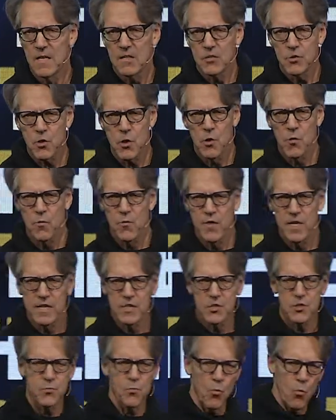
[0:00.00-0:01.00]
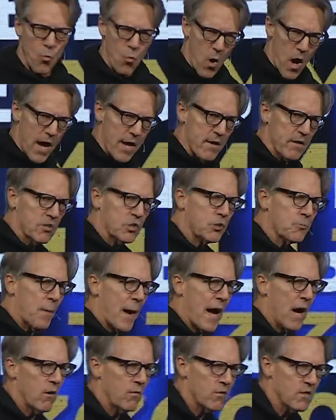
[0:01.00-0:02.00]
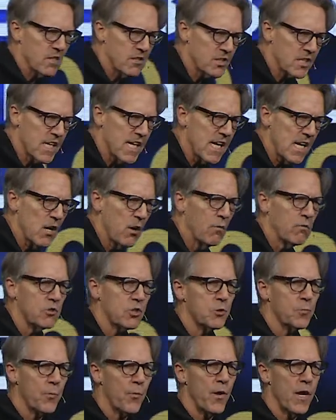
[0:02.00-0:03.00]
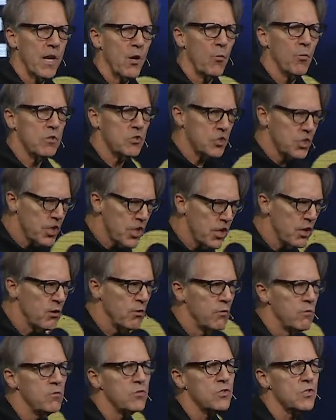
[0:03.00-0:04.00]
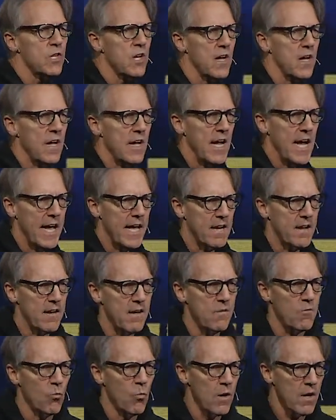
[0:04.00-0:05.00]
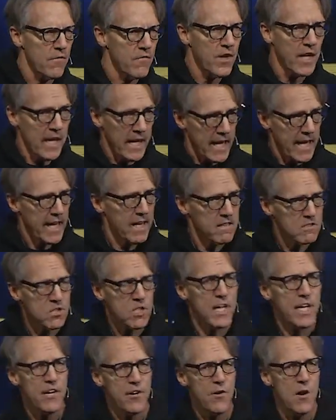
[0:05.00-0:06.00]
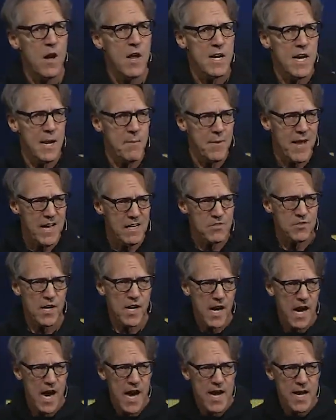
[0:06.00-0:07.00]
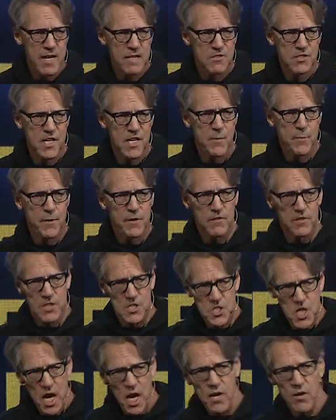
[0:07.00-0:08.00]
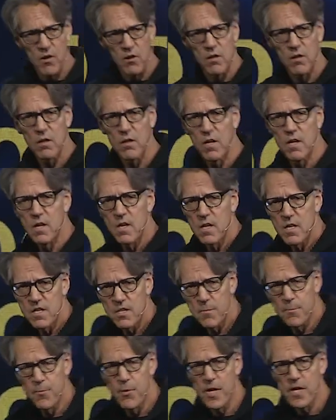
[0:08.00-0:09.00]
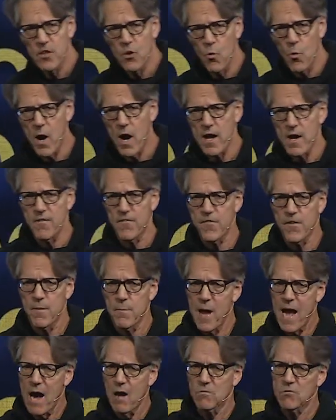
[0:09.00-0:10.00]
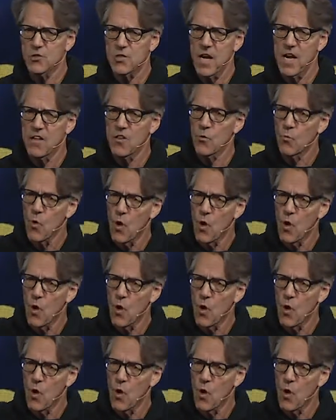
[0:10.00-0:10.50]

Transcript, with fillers: So this water spout, this Gihon Spring, was used, and a, one of the kings later on named Hezekiah is going to build a tunnel to bring the water from outside the